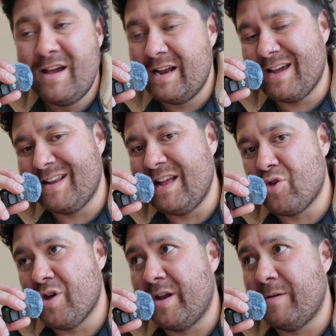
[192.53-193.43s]
And I can
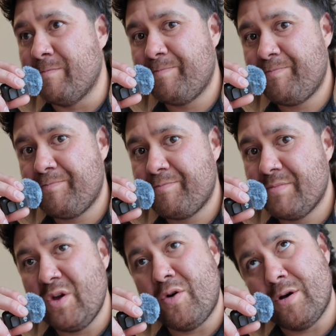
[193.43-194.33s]
outshine him.
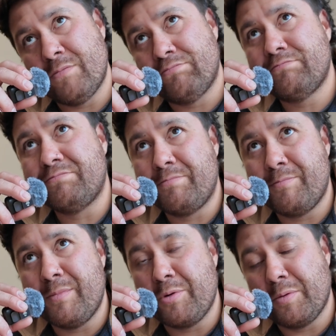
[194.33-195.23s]
Or
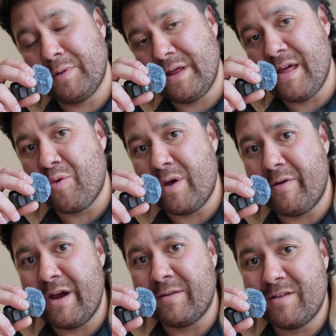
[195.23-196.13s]
probably the other way
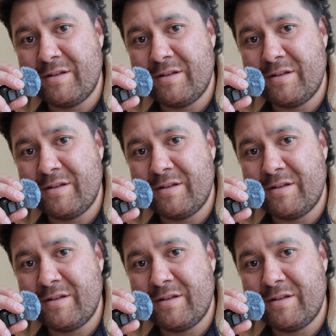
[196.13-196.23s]
around.